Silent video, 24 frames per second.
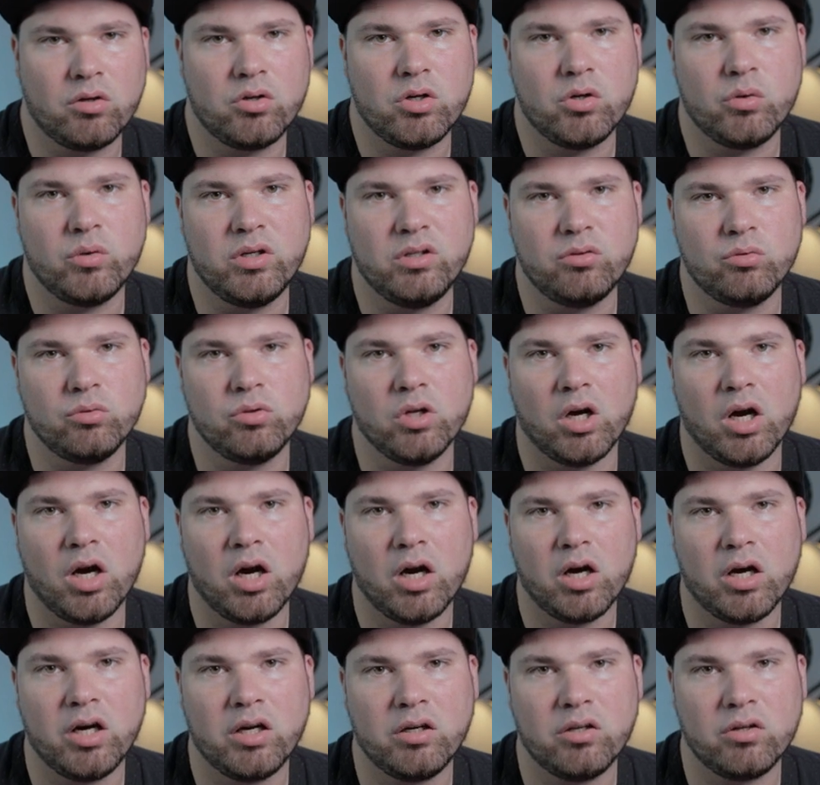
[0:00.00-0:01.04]
go into the
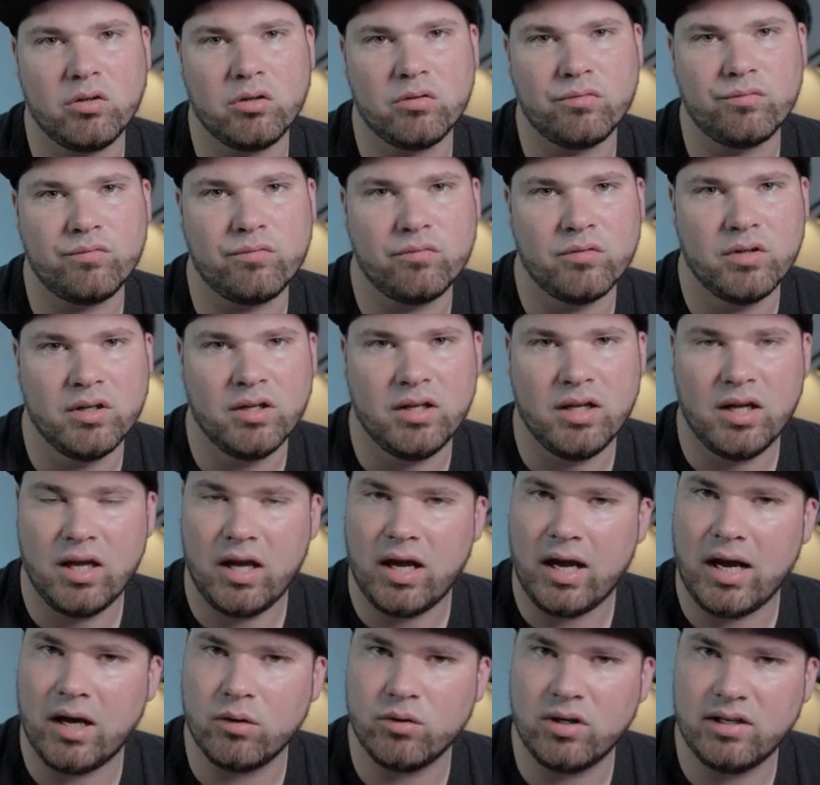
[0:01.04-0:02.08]
heart of
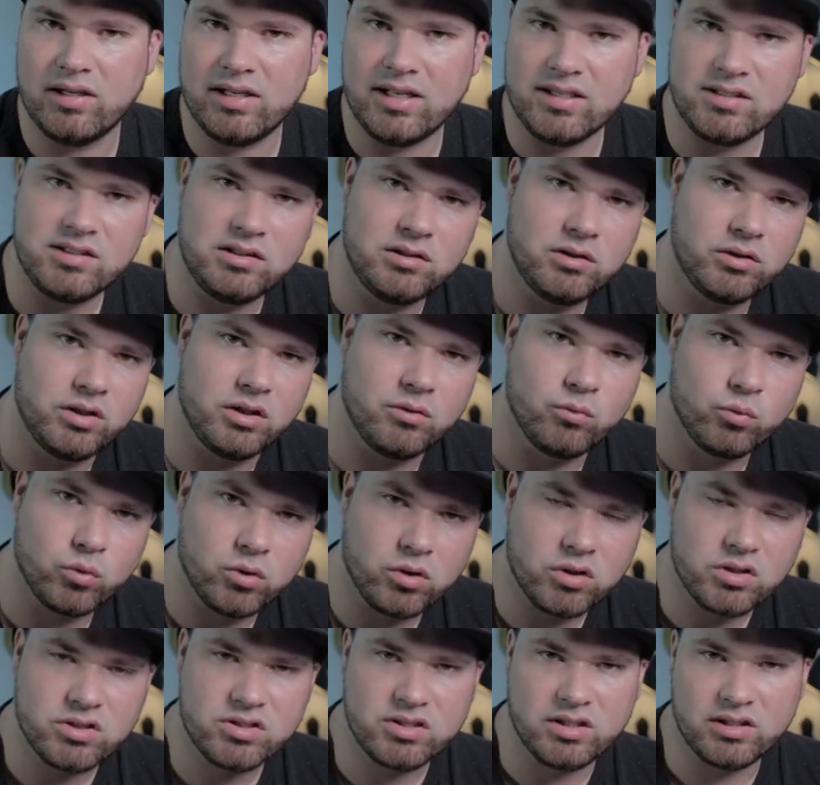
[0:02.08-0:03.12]
how the lazy loading
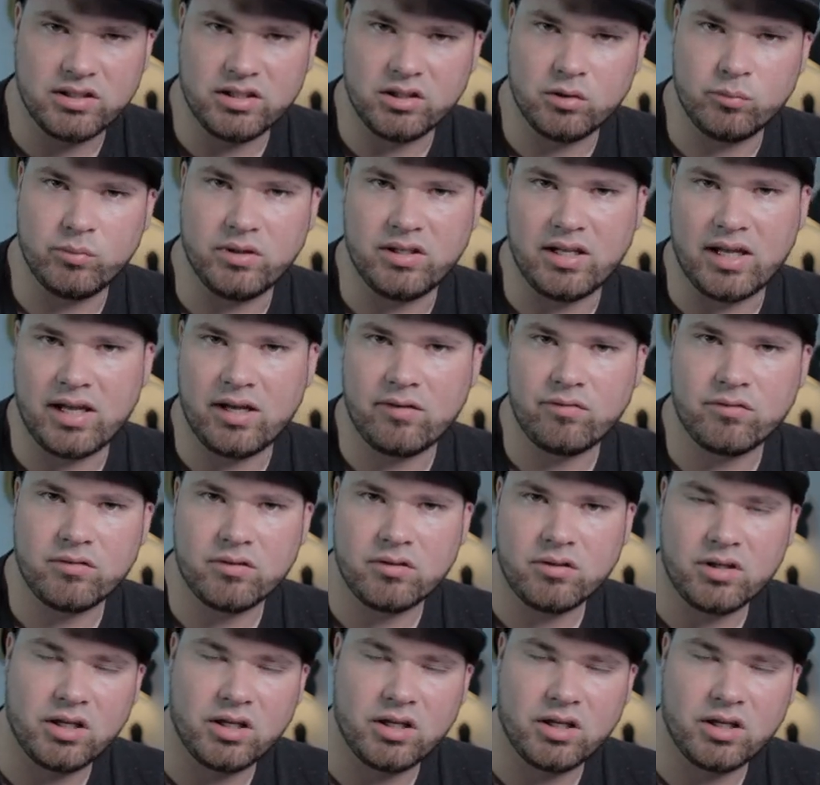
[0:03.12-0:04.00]
works a little bit after,